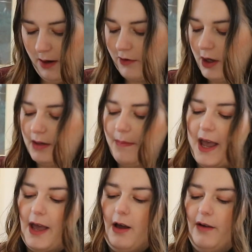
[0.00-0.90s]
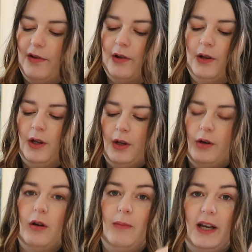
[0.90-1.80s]
I've got a pair of
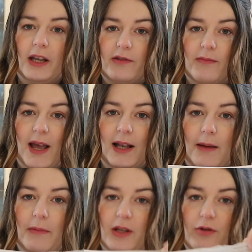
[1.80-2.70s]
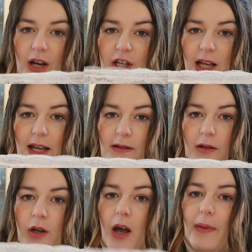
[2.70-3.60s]
normal knickers from Matalan with the stretchy lace
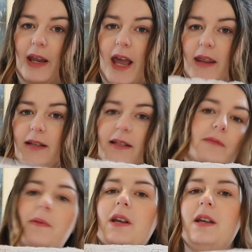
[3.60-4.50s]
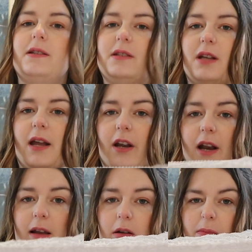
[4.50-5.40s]
on the top. Again, this is because I don't
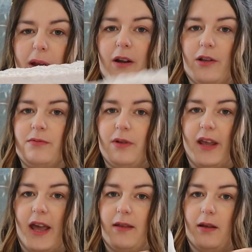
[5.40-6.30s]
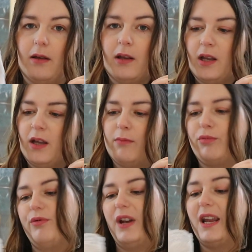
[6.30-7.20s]
know how long I'll be in hospital. They're the
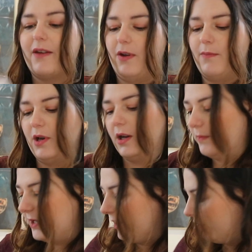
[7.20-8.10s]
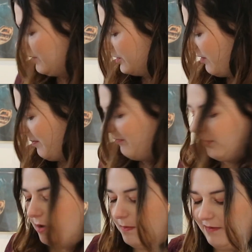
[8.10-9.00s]
pre-giving birth potential ones if I'm in
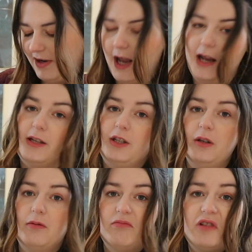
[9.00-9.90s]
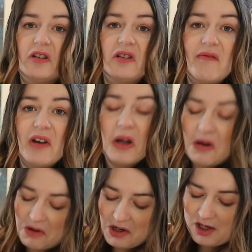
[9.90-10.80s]
for a couple of days. You just never
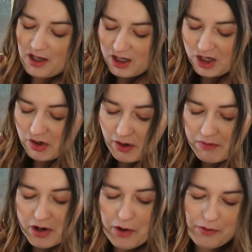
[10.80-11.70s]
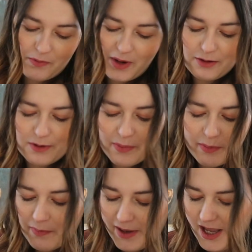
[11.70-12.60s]
know. You don't know. You might as well
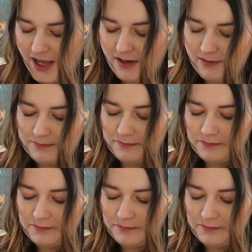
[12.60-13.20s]
be prepared.